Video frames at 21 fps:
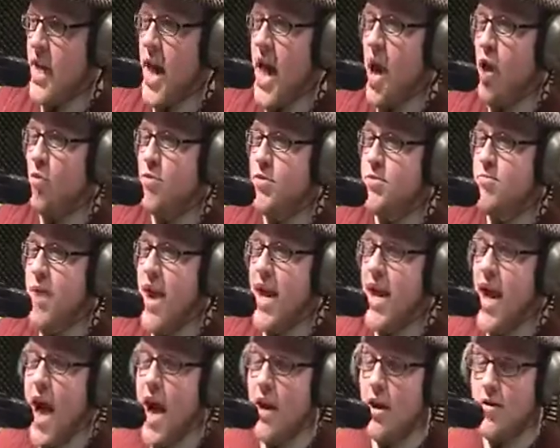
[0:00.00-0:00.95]
helps
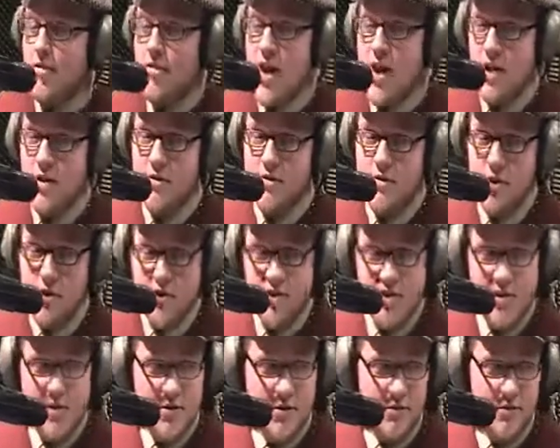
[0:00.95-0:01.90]
make Olivet
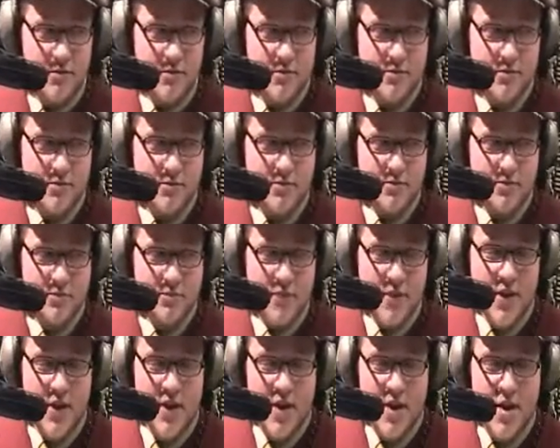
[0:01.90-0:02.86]
diverse.
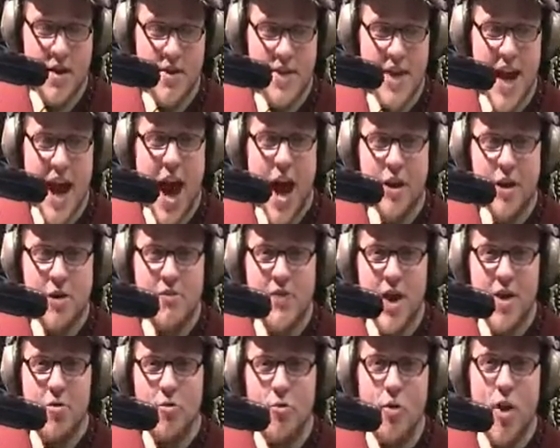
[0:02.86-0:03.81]
The
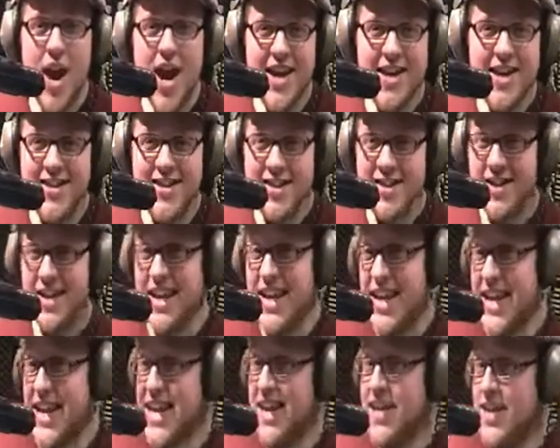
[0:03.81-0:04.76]
Olivet Right
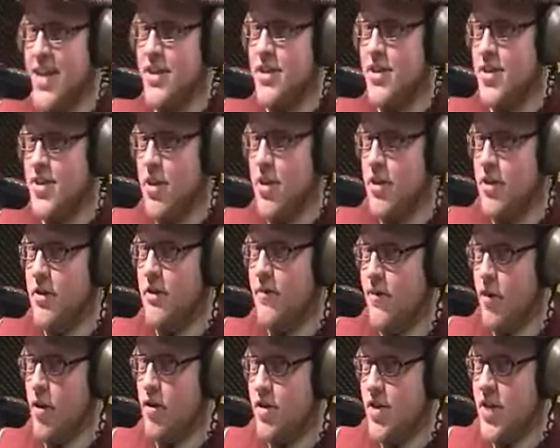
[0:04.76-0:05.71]
is
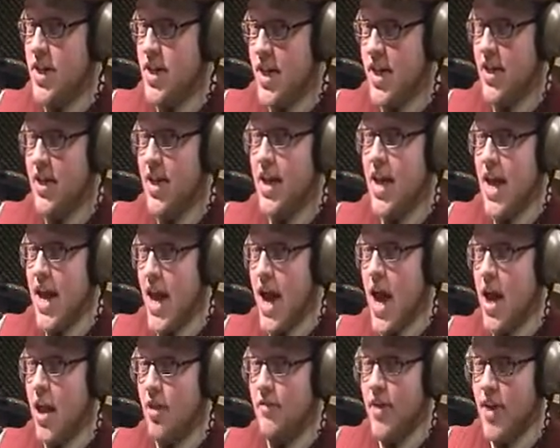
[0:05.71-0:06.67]
diversity
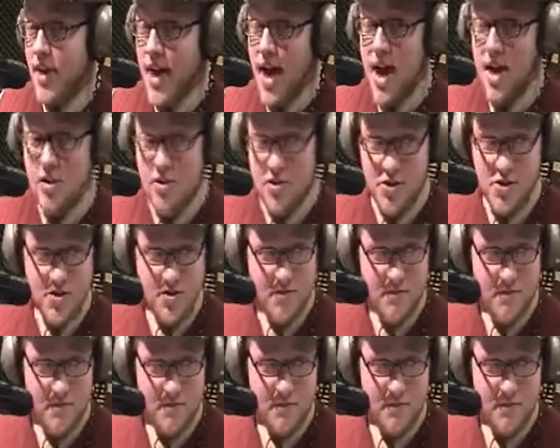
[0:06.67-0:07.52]
at Olivet College.